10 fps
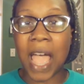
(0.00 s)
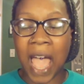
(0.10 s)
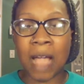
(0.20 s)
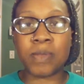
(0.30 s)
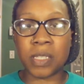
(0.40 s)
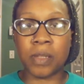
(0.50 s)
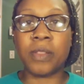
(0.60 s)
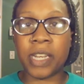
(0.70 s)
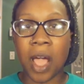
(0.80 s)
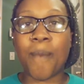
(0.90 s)

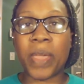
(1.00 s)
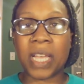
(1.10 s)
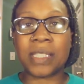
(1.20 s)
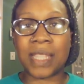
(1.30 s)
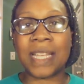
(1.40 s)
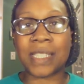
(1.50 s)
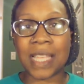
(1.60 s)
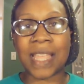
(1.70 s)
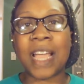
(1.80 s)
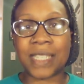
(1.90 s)
Absolutely not, because things
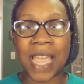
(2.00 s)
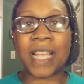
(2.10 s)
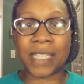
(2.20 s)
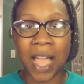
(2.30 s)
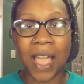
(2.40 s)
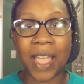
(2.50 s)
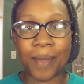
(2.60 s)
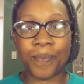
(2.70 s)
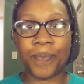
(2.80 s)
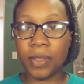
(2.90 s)
like that take time.
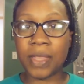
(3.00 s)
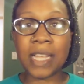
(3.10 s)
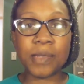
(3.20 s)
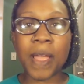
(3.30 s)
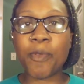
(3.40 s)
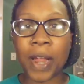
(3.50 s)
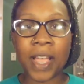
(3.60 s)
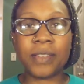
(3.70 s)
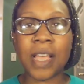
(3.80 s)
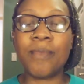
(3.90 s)
That's my
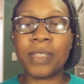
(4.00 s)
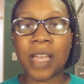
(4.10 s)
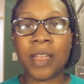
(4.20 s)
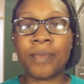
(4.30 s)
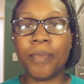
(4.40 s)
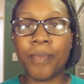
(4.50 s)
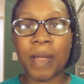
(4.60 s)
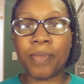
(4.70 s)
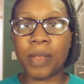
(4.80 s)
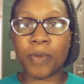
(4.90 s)
rant. I'm done.
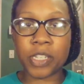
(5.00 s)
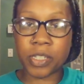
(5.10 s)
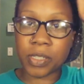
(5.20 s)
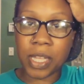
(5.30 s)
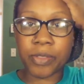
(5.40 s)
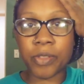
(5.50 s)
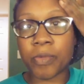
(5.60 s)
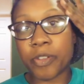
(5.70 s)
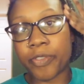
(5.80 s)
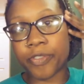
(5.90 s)
My blood pressure is like through
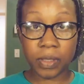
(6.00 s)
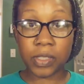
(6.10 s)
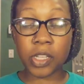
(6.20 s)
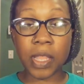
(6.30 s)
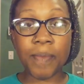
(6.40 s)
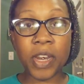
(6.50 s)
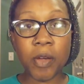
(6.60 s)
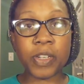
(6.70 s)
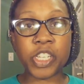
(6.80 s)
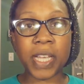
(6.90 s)
the roof. So let me
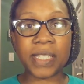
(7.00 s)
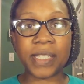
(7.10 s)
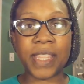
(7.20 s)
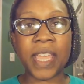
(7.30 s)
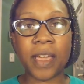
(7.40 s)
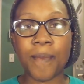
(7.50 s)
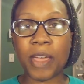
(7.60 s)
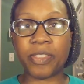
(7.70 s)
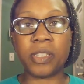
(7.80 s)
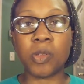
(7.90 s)
know what you guys think
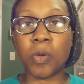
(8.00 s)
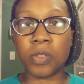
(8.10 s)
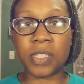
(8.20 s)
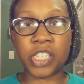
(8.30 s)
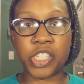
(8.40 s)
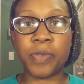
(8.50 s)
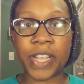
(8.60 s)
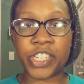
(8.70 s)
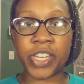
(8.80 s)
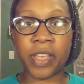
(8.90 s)
about this whole
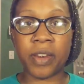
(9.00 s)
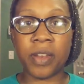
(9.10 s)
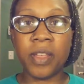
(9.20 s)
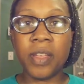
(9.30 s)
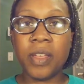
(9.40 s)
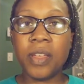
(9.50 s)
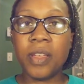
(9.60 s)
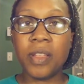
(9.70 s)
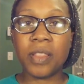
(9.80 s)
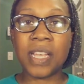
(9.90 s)
situation.
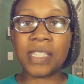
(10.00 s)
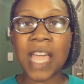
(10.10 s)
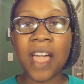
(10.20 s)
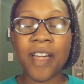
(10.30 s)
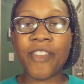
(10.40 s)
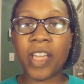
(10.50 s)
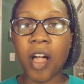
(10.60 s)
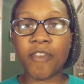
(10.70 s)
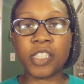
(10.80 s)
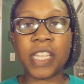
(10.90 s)
Let's have a
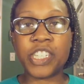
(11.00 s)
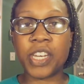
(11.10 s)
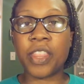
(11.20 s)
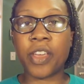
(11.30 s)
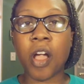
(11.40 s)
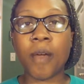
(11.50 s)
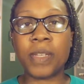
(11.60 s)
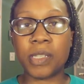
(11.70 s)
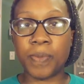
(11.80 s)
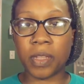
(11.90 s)
conversation in the
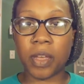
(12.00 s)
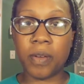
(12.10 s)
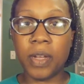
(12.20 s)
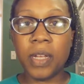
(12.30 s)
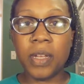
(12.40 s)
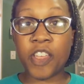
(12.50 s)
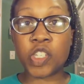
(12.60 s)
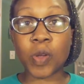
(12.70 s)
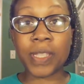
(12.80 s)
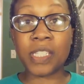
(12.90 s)
comments below. If you
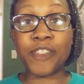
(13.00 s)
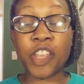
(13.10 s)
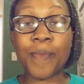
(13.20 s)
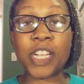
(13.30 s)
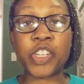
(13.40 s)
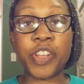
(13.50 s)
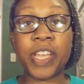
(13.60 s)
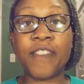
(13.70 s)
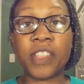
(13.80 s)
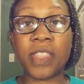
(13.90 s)
enjoyed this video, make sure you
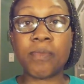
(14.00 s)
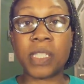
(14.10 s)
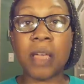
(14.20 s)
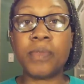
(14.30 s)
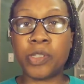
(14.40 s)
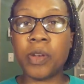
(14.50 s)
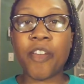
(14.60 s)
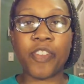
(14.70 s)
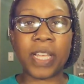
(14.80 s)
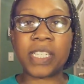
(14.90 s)
give it a thumbs up. Do
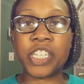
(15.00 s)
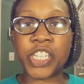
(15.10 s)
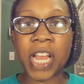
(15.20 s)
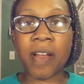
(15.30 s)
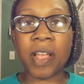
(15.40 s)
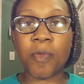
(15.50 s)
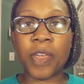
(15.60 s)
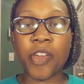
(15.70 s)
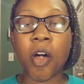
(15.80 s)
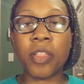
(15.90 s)
not forget to share it
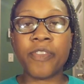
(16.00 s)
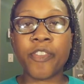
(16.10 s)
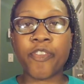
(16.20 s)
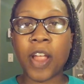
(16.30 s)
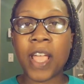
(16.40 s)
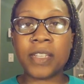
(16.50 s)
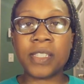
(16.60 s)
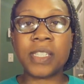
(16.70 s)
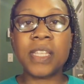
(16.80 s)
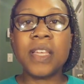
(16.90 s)
with all of your
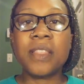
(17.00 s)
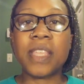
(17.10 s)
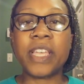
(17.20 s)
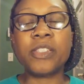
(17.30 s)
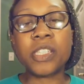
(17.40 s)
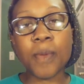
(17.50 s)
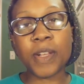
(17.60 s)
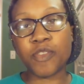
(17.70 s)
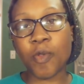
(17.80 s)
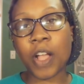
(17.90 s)
friends. Thank you so
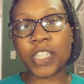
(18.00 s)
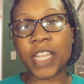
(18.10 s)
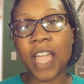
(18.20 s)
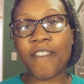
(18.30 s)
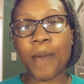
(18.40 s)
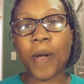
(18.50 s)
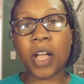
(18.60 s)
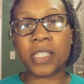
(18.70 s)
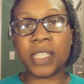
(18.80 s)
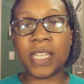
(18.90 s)
much for watching. Have a
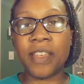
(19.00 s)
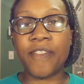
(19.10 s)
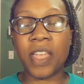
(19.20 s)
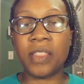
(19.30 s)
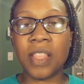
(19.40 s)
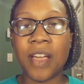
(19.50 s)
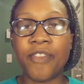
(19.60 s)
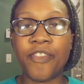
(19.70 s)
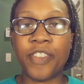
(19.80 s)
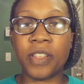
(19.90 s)
positive and
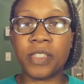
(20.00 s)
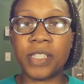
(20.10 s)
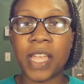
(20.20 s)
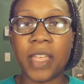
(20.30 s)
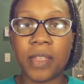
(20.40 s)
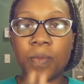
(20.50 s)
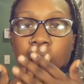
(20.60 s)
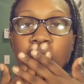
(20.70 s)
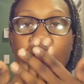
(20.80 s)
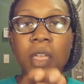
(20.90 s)
love-filled day.
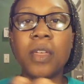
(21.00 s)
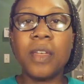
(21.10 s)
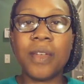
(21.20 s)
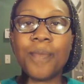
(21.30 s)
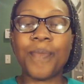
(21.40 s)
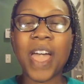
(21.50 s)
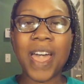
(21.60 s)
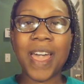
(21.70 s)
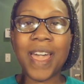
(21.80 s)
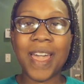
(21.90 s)

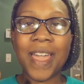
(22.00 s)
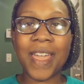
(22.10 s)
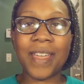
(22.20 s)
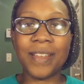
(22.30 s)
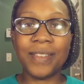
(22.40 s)
Bye.